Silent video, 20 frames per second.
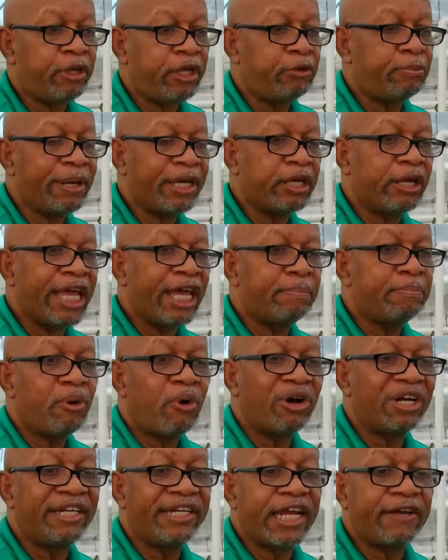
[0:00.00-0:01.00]
You make it
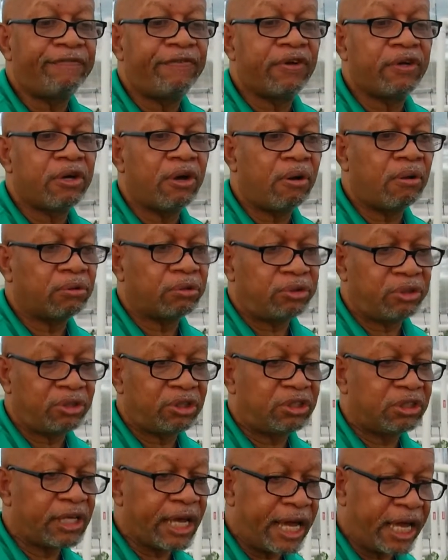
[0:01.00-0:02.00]
more difficult to
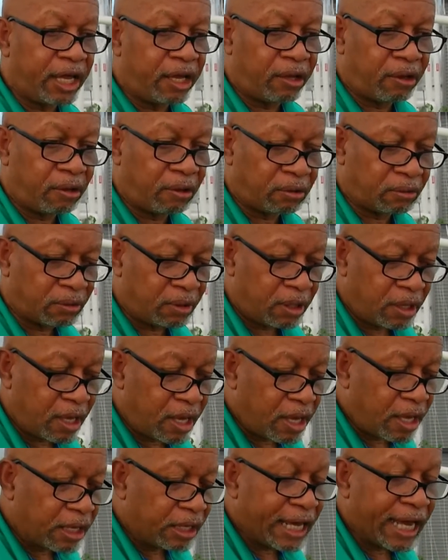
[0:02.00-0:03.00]
scale.
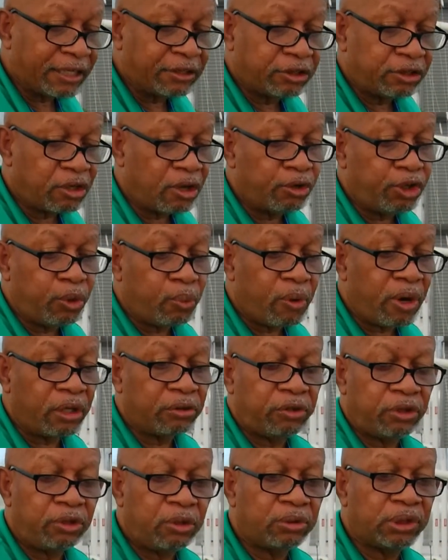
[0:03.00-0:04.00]
And so you
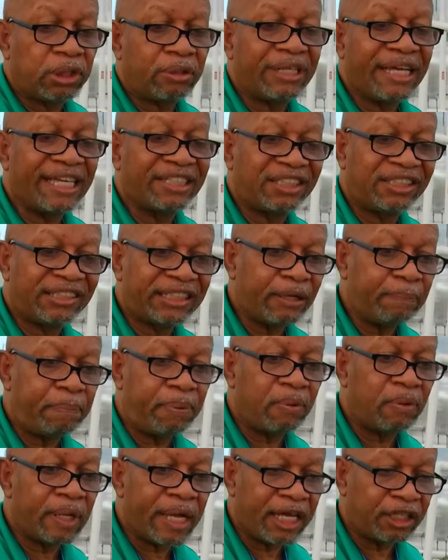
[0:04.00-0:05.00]
want to do something as
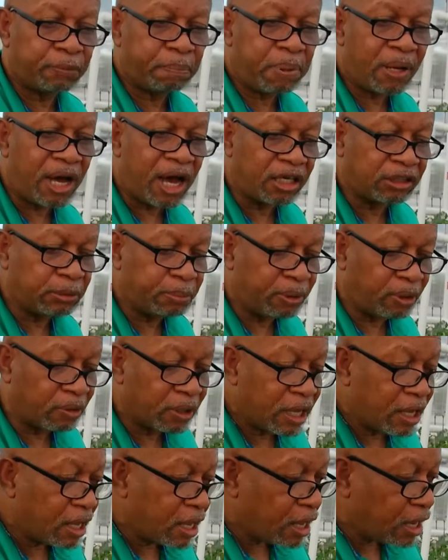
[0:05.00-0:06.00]
simple as possible.
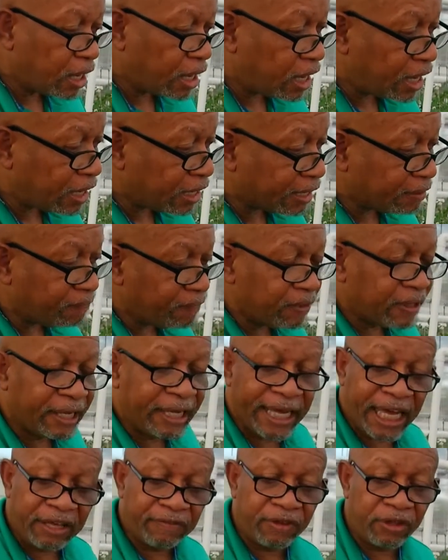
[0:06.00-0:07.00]

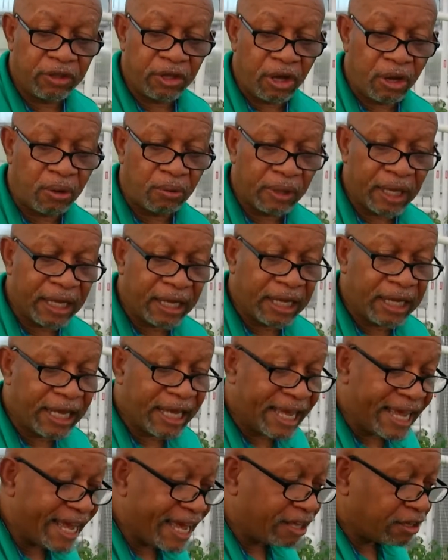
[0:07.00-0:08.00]
Even though
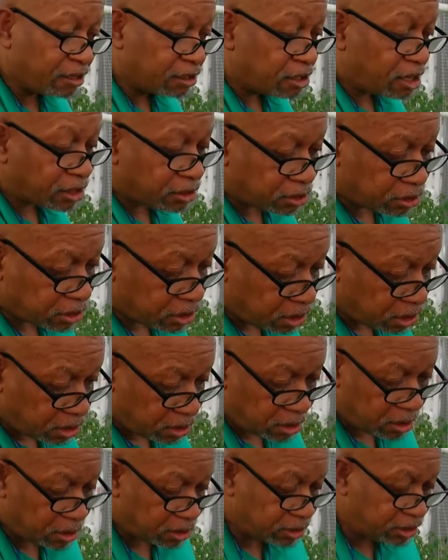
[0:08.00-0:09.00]
it looks
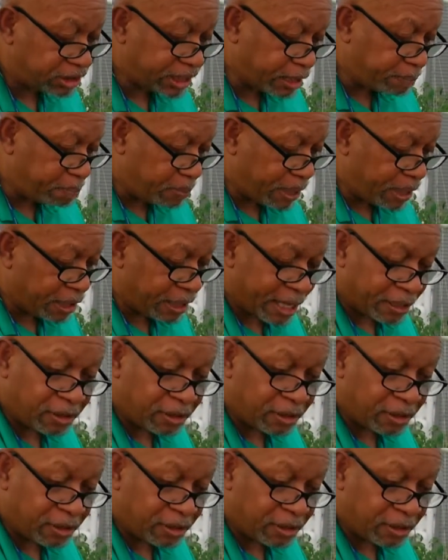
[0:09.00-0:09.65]
simple,